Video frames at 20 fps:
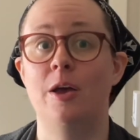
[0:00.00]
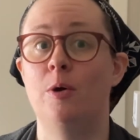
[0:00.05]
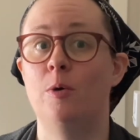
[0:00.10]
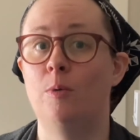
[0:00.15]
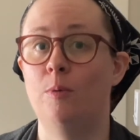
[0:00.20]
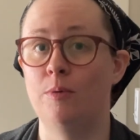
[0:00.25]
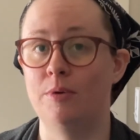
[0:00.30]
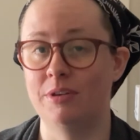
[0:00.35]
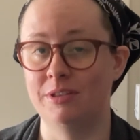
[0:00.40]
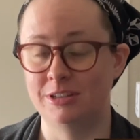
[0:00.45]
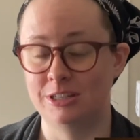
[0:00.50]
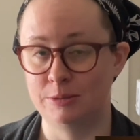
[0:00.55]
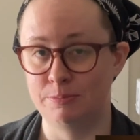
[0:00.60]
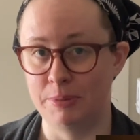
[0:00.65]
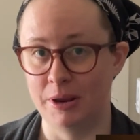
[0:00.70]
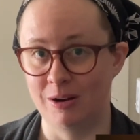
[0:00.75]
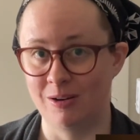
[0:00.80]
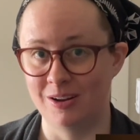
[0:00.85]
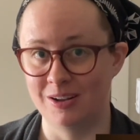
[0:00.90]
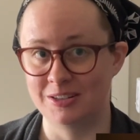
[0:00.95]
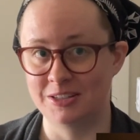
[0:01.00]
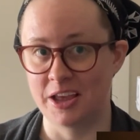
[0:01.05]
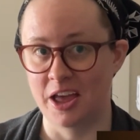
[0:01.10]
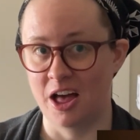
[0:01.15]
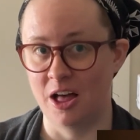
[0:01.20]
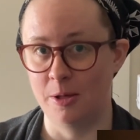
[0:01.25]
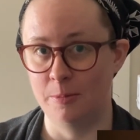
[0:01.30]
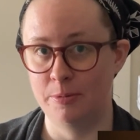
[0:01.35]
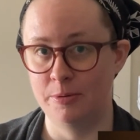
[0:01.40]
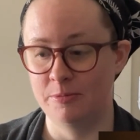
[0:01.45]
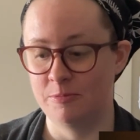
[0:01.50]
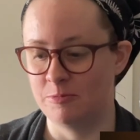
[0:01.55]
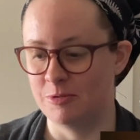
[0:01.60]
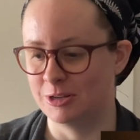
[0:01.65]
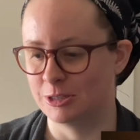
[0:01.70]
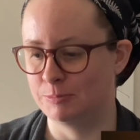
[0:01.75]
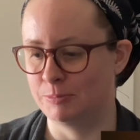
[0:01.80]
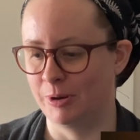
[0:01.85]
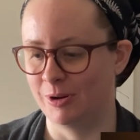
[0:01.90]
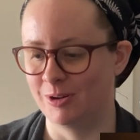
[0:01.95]
with Spirit's help, with
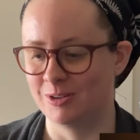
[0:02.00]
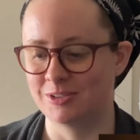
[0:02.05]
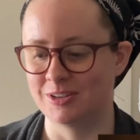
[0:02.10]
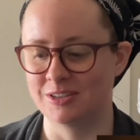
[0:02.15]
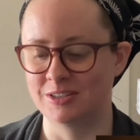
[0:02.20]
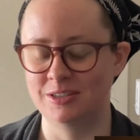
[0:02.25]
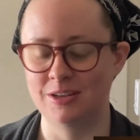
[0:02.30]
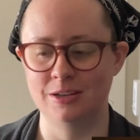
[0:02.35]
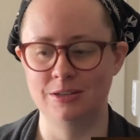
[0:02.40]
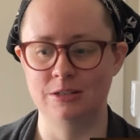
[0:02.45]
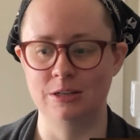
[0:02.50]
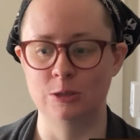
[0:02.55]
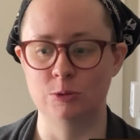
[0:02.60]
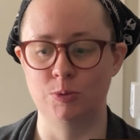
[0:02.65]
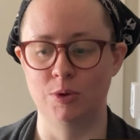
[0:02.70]
Spirit's assistance,